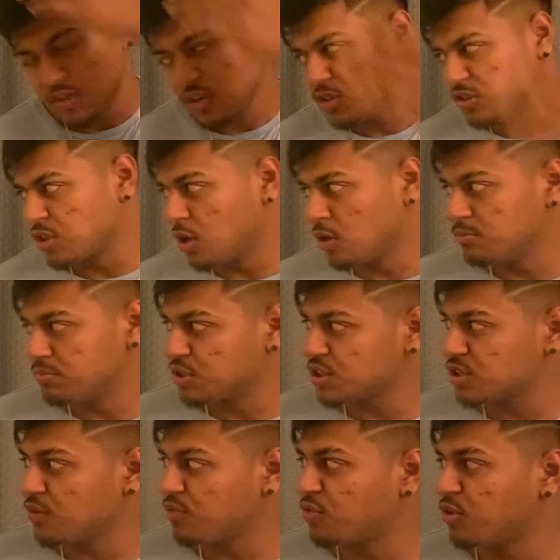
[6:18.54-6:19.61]
So just
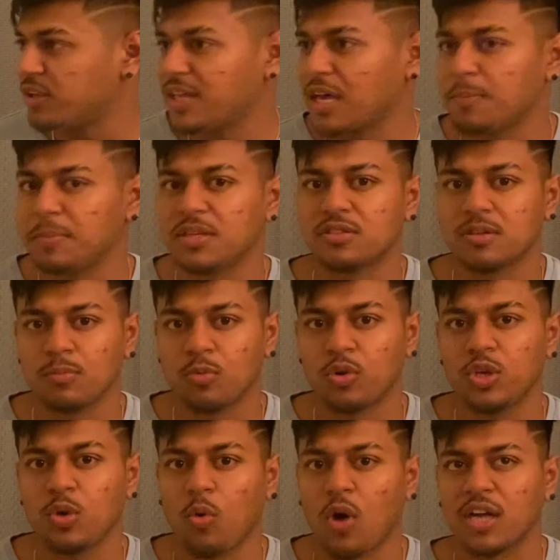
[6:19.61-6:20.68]
avoid that, because the more
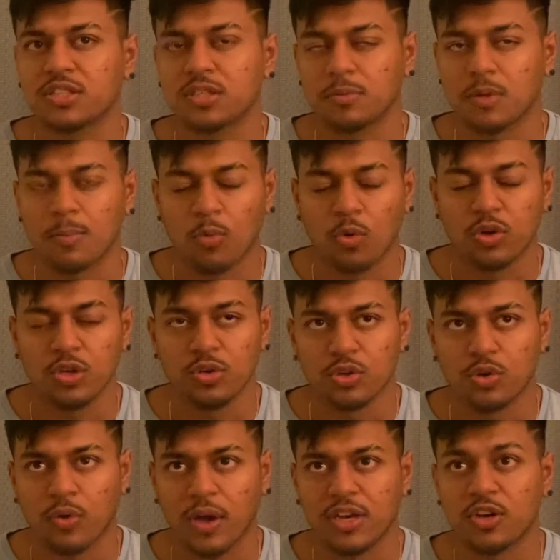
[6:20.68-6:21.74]
you watch them, the more you
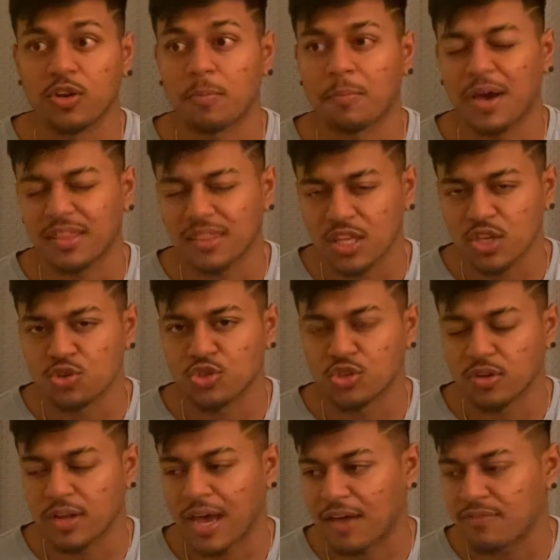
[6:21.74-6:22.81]
ingrain in your mind that you should
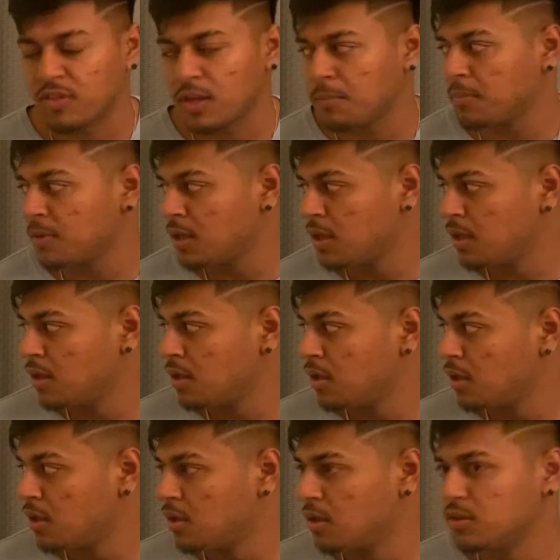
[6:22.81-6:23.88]
have them.
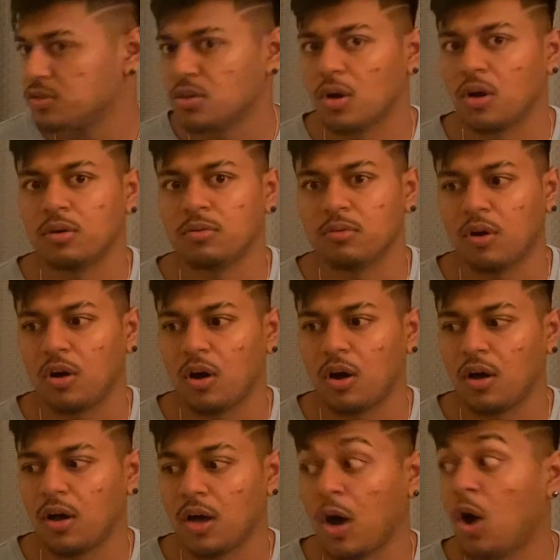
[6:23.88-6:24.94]
So
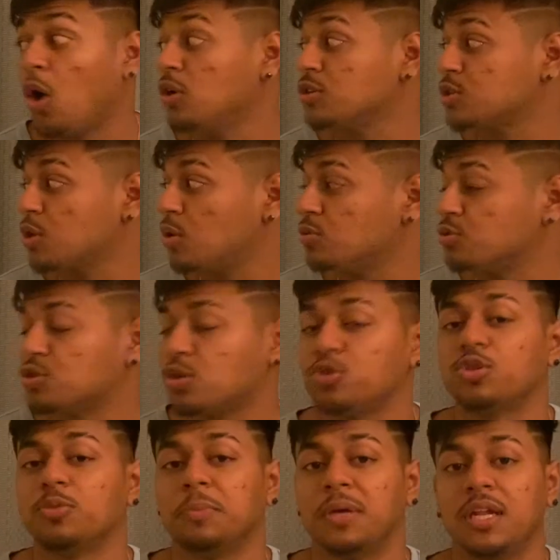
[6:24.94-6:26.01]
also
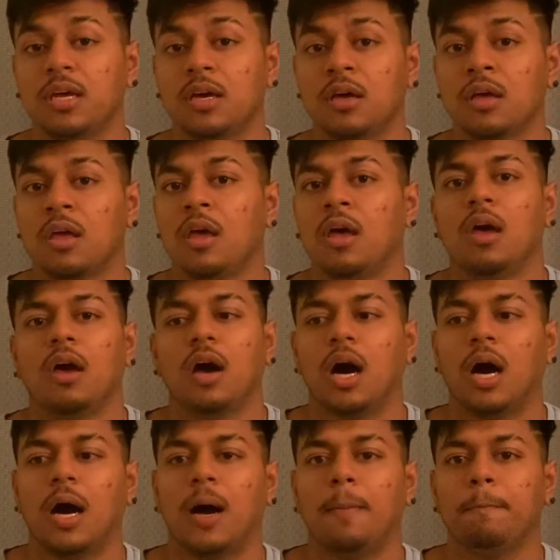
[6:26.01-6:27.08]
social media,
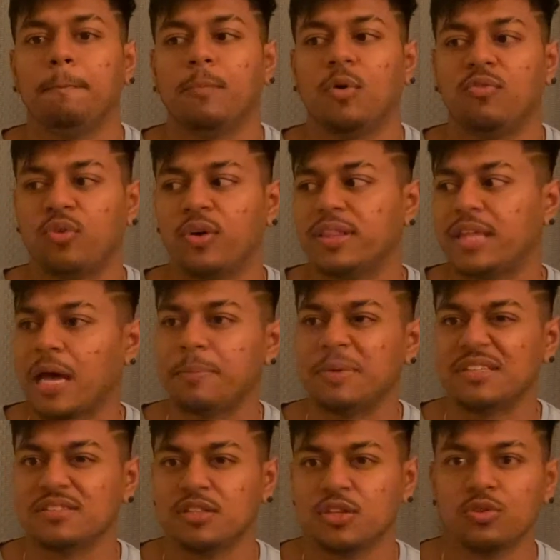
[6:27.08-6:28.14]
avoid that,
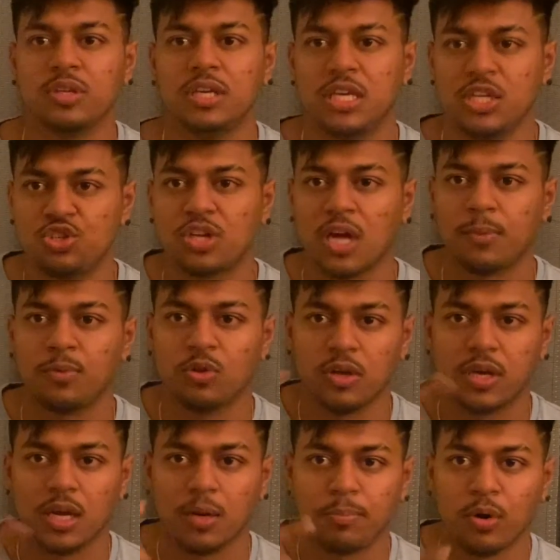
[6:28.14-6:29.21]
because literally each time you look
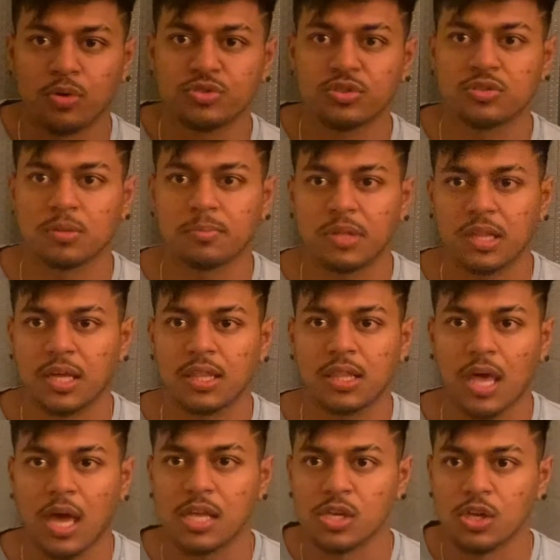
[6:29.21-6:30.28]
at a post or something like
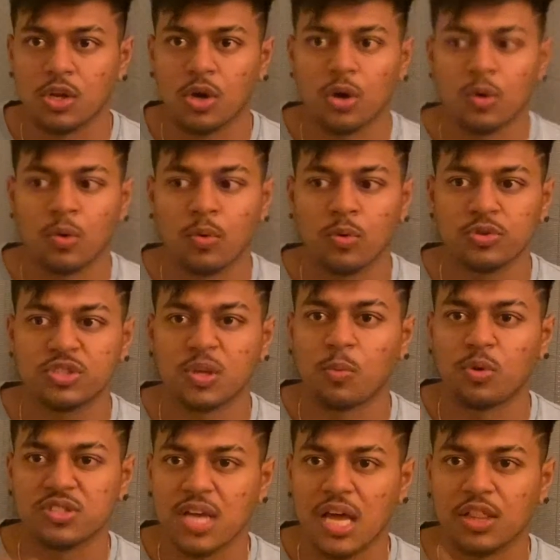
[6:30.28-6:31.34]
that, you know,
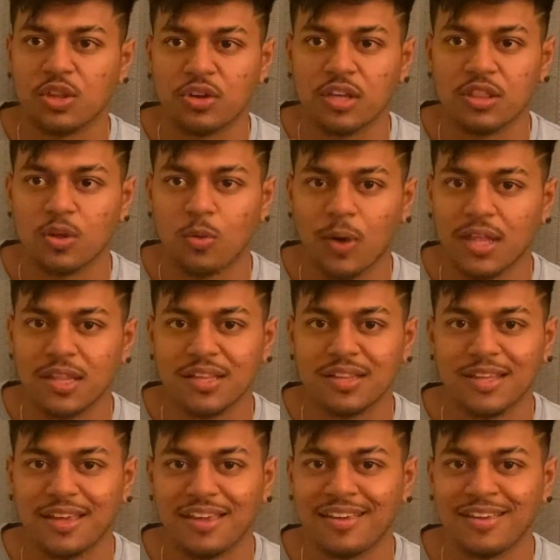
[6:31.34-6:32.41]
someone's not looking the way that
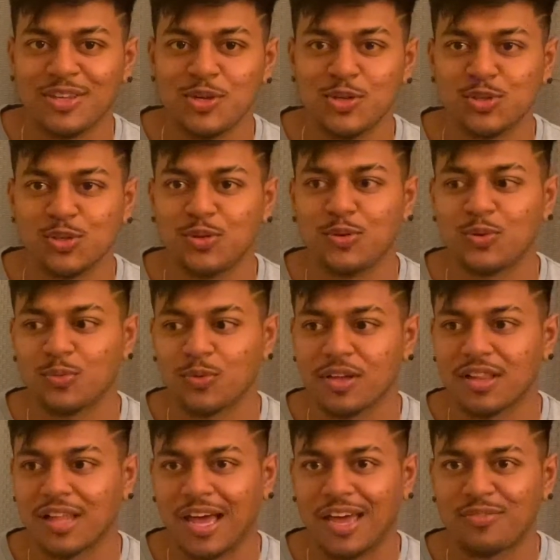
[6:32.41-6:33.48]
they usually do in real
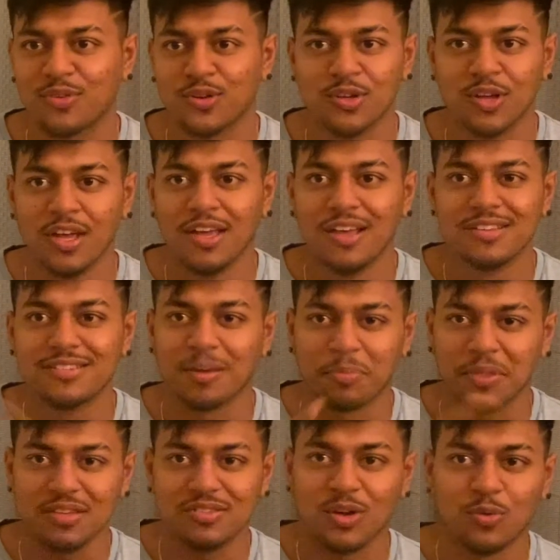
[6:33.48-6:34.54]
life, or
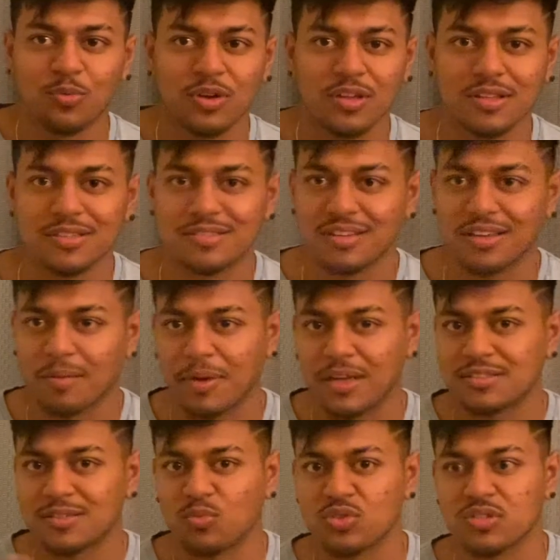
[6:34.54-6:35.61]
something's unrealistic about
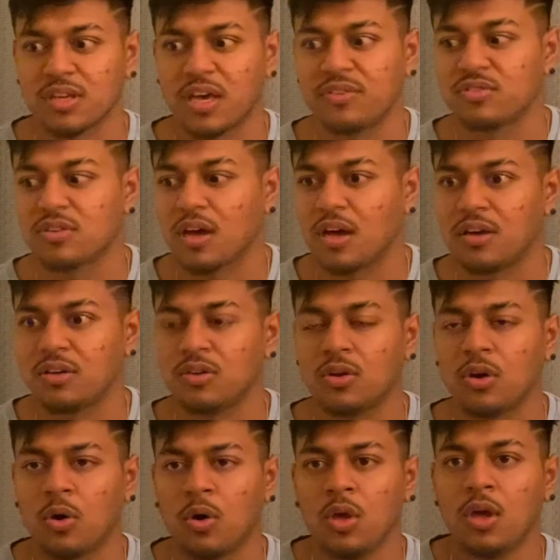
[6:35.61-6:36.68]
someone's lifestyle. You
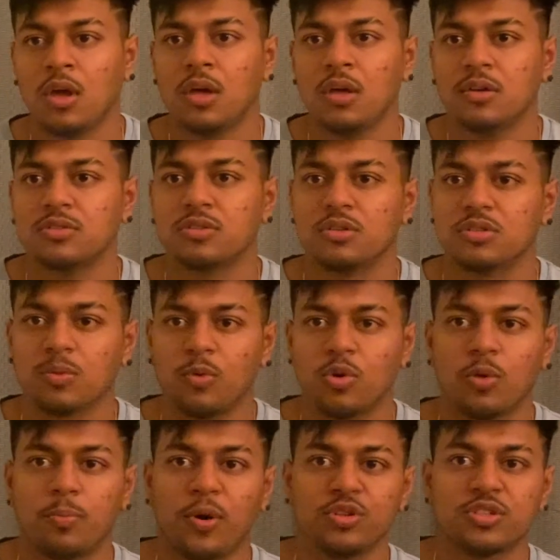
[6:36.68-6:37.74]
know, so someone will
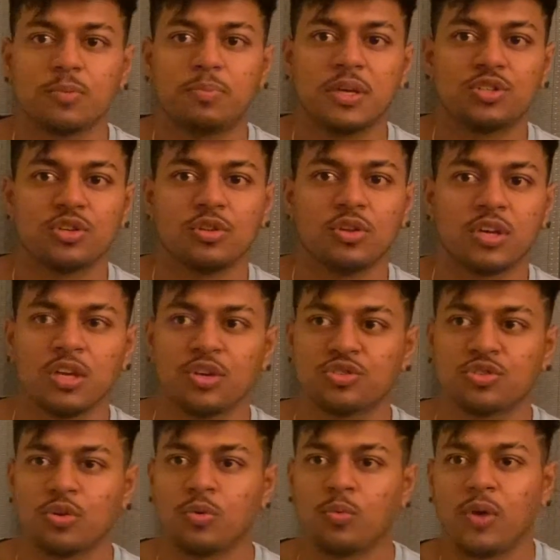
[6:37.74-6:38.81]
post a picture looking a
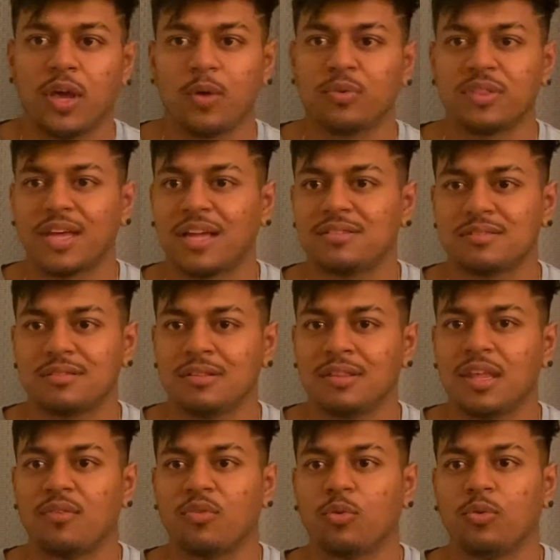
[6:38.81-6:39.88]
certain way when that's
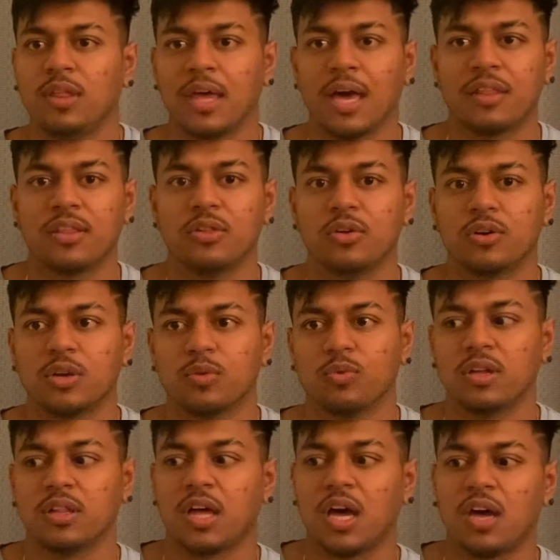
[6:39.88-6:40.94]
never really how they look in
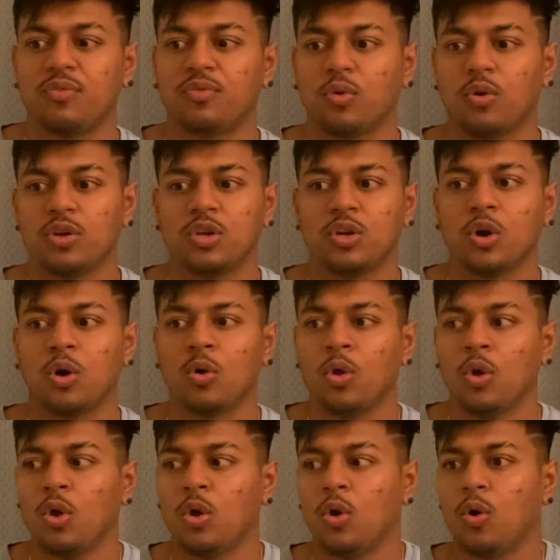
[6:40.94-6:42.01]
real life, or, you know,
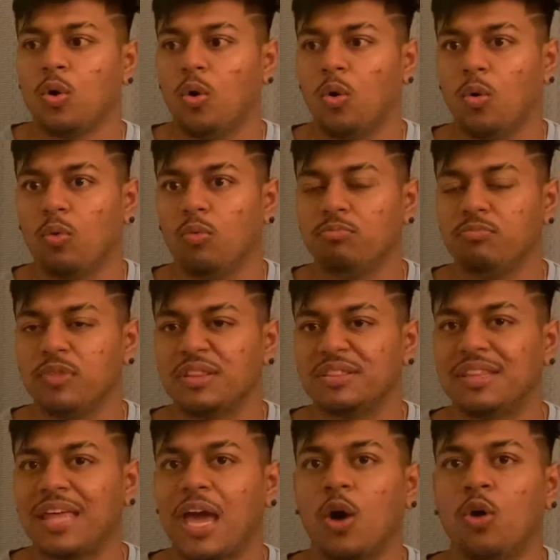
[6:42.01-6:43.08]

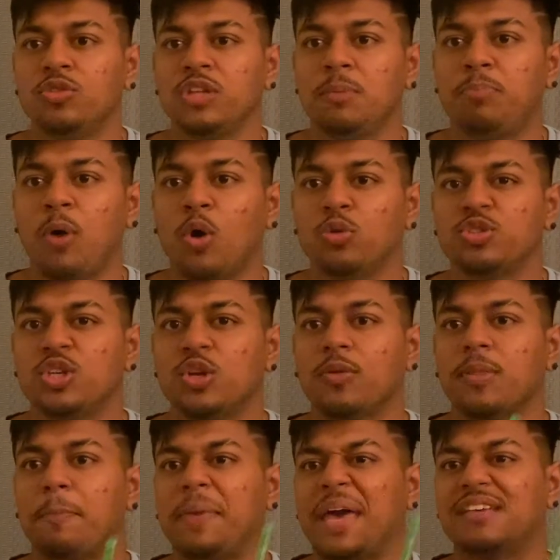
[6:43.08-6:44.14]
they only post, you know, the
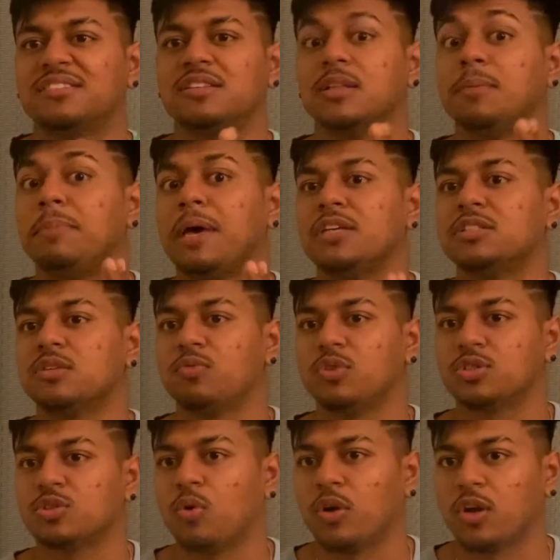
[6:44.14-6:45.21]
best of the best of what's
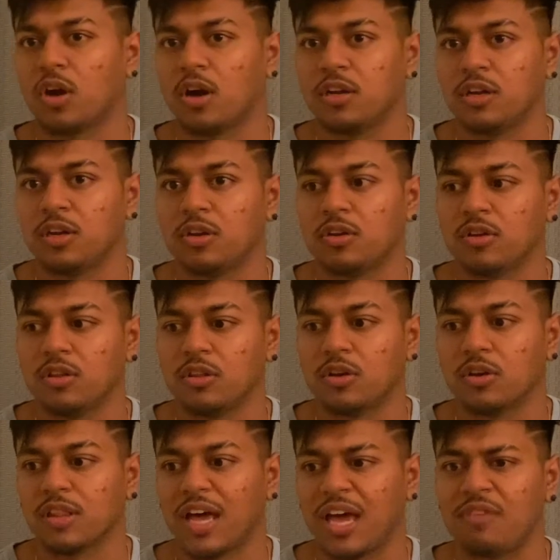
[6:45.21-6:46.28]
going on in their
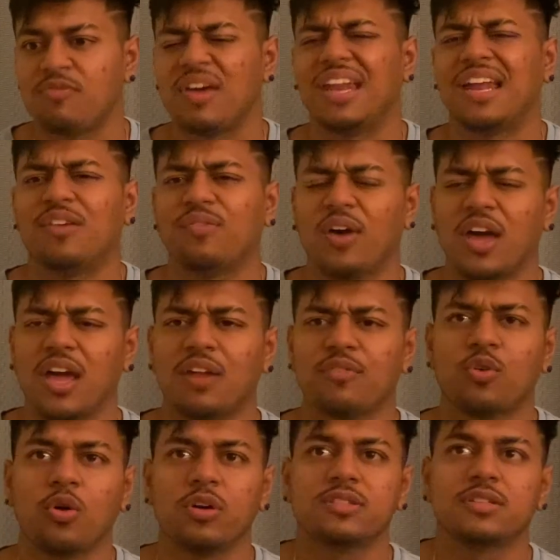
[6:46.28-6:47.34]
life. And of
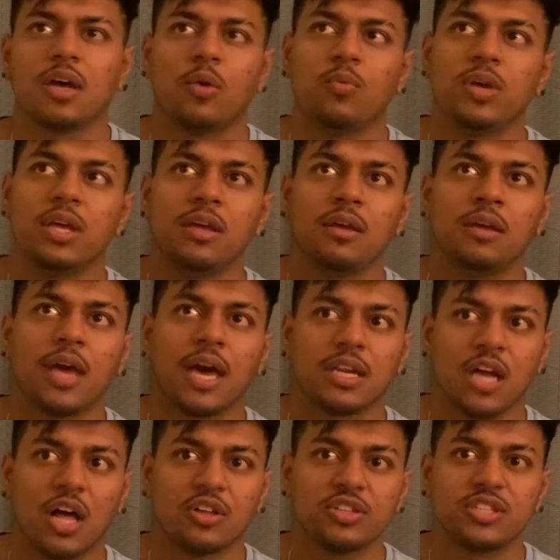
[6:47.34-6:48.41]
course that we
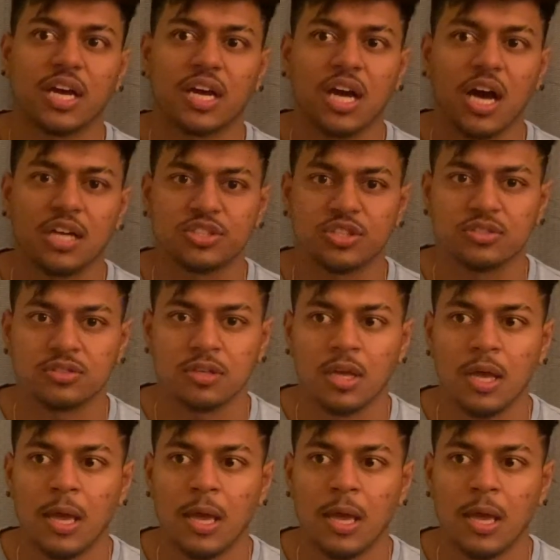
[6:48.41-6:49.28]
acknowledge that consciously,